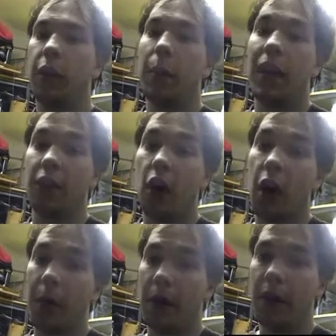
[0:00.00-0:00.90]
made of
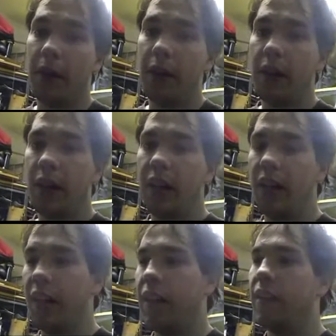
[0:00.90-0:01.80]
carbon,
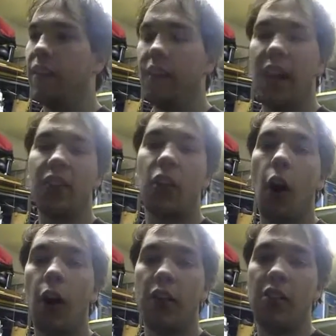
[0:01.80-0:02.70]
and that's the
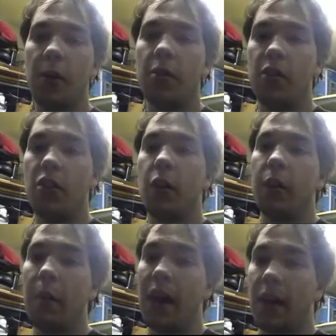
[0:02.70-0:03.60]
hardest substance known
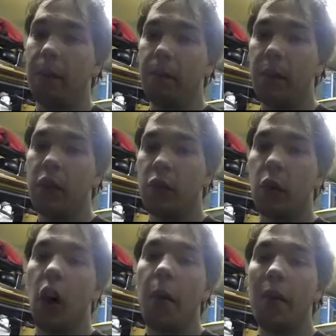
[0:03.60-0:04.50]
to man. So
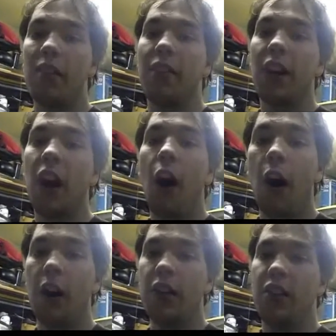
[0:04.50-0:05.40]
carbon is a very
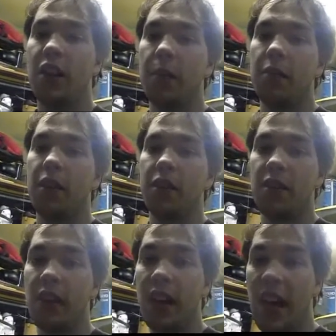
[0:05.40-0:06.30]
hard
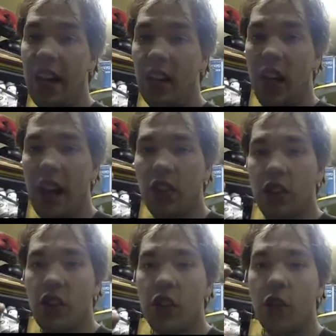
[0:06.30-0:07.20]
substance, and it'll
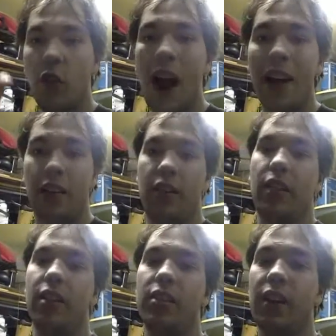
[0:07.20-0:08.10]
actually scratch
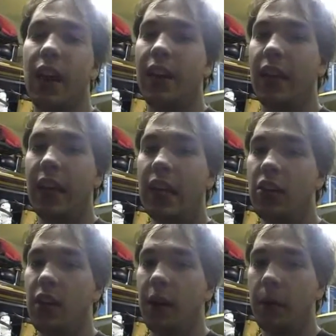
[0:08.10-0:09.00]
the inside of the
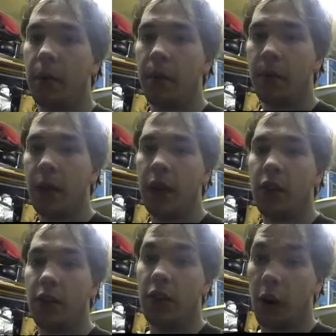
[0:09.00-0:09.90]
engine up.
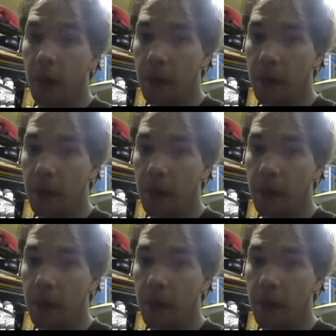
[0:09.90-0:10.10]
So